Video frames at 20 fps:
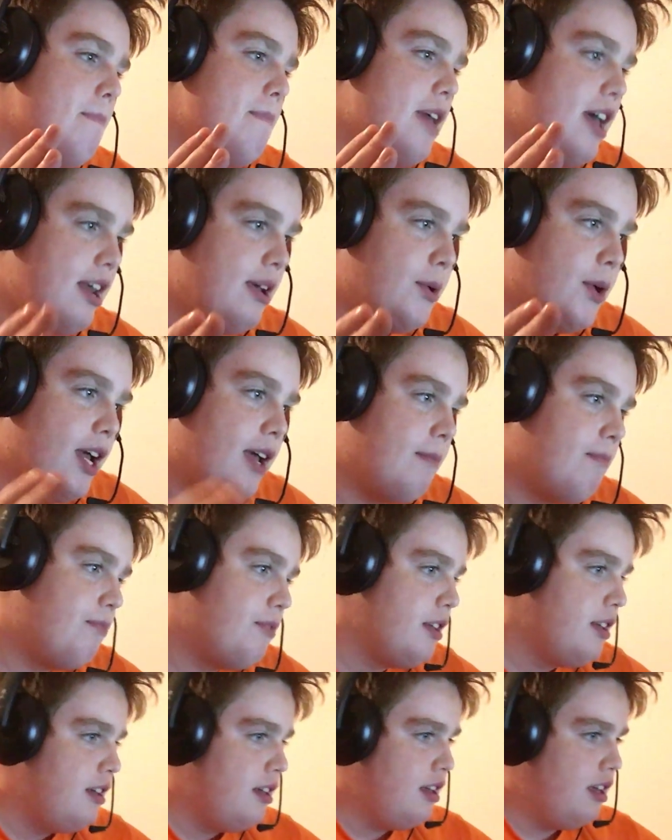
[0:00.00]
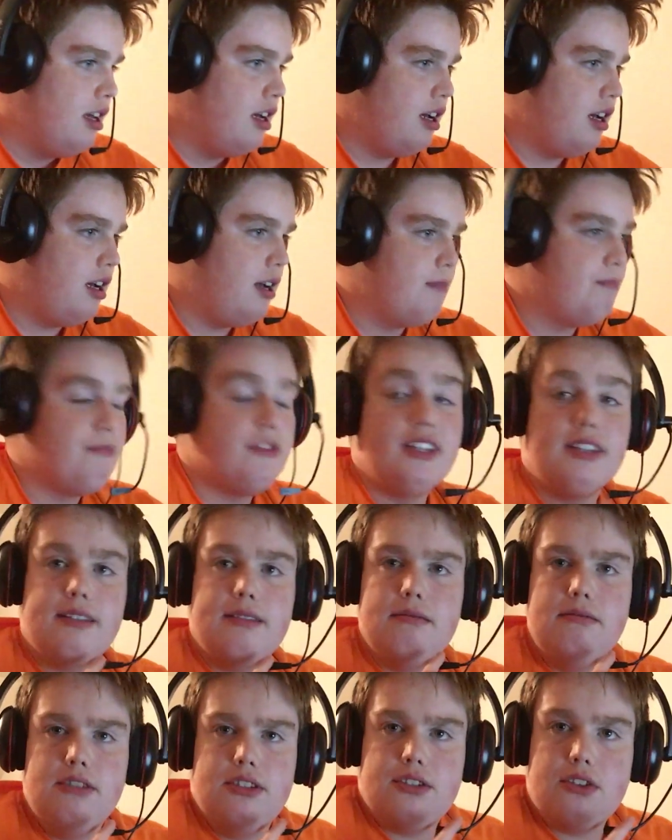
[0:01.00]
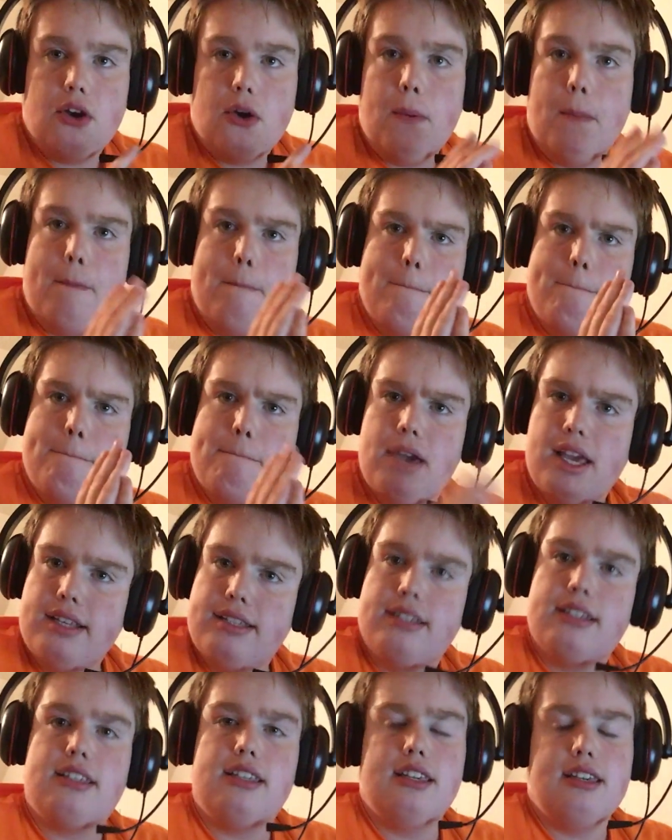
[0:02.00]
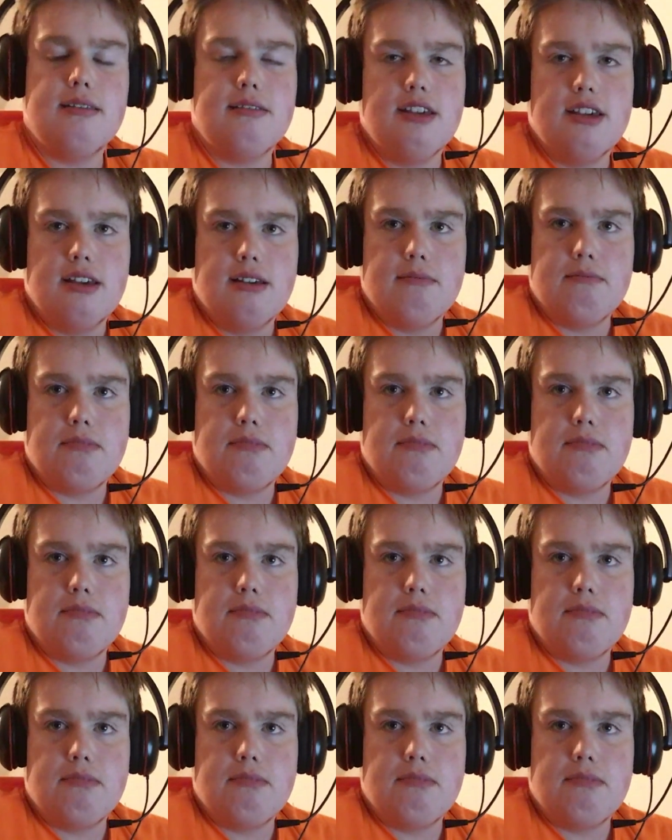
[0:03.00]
Anyway, so basically,